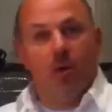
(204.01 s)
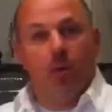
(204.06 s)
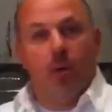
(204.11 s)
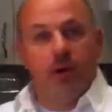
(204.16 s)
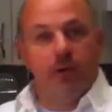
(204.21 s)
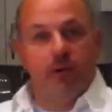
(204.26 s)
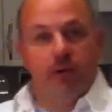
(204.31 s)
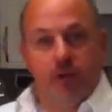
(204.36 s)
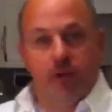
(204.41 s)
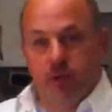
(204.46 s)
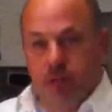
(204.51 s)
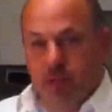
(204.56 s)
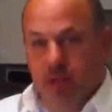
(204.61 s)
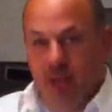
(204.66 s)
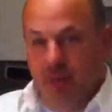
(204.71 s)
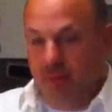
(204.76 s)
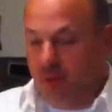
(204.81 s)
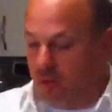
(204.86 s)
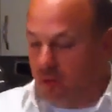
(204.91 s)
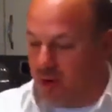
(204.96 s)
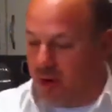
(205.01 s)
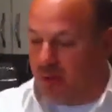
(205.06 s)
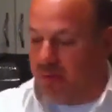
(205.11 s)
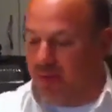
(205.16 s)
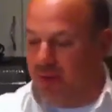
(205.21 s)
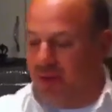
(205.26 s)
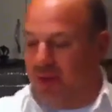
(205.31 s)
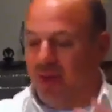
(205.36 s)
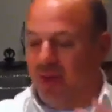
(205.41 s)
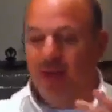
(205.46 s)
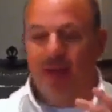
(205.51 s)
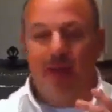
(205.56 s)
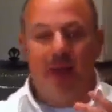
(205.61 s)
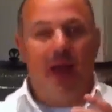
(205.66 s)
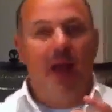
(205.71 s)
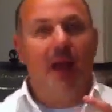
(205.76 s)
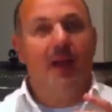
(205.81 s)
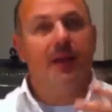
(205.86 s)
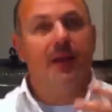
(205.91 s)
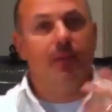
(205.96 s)
When you reduce the heavy cream,
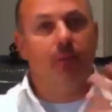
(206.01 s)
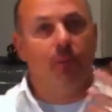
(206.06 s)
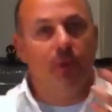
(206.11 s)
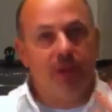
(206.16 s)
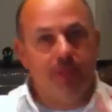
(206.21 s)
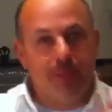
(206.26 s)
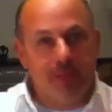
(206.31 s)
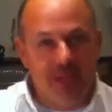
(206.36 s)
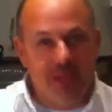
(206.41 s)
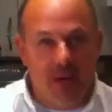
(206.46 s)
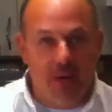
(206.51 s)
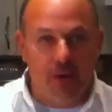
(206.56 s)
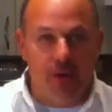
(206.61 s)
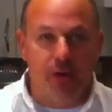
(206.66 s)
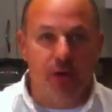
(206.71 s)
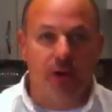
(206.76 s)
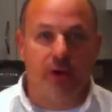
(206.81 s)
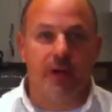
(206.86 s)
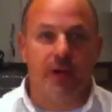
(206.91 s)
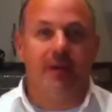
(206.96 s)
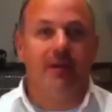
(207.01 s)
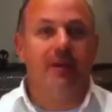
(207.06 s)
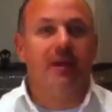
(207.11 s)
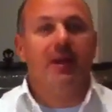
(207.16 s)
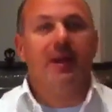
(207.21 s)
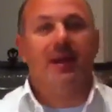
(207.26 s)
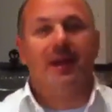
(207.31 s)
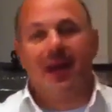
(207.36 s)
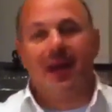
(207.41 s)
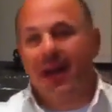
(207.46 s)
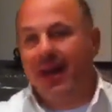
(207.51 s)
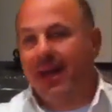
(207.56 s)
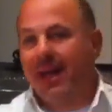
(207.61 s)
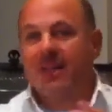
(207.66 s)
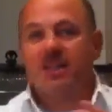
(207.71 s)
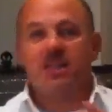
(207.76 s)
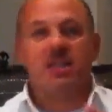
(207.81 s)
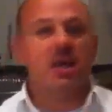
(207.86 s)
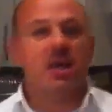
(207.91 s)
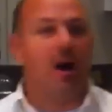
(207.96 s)
and with potato gnocchi, it kind of
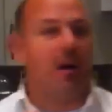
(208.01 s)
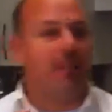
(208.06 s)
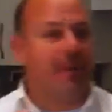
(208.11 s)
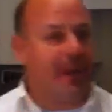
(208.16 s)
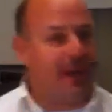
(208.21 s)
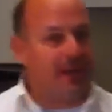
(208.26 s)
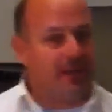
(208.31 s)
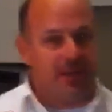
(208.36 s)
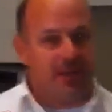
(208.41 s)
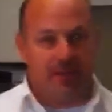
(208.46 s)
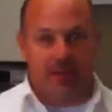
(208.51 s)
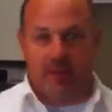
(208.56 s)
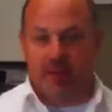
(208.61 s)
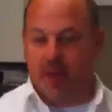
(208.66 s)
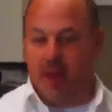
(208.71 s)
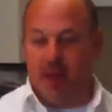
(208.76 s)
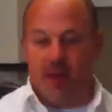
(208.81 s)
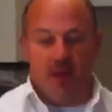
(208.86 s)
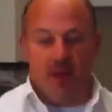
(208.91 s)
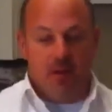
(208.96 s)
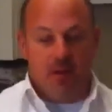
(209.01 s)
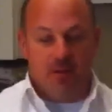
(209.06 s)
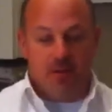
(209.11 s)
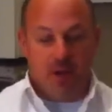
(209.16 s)
gets gummy and stuff like that.